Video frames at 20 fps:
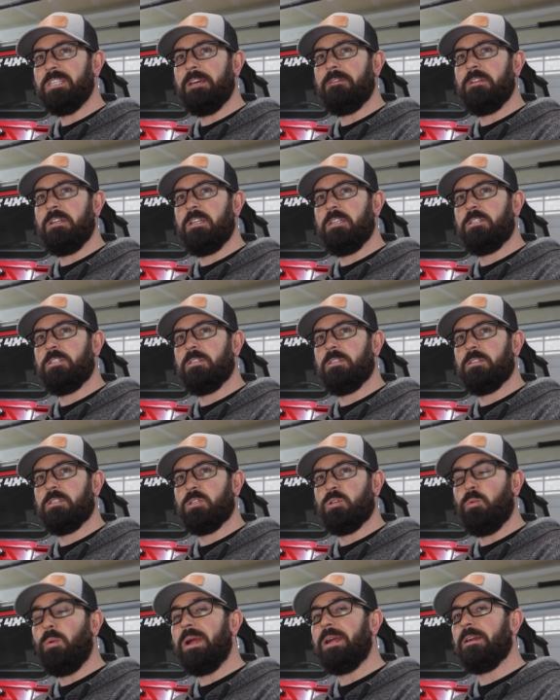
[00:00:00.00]
seven inches,
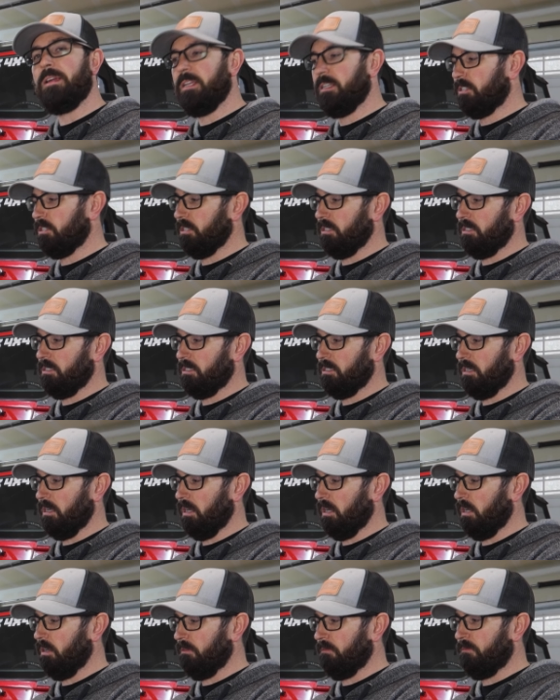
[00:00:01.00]
square inches
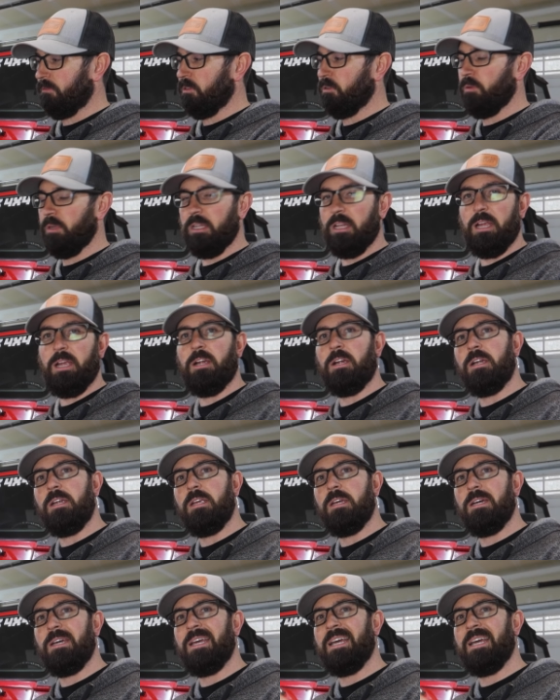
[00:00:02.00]
of viewing area.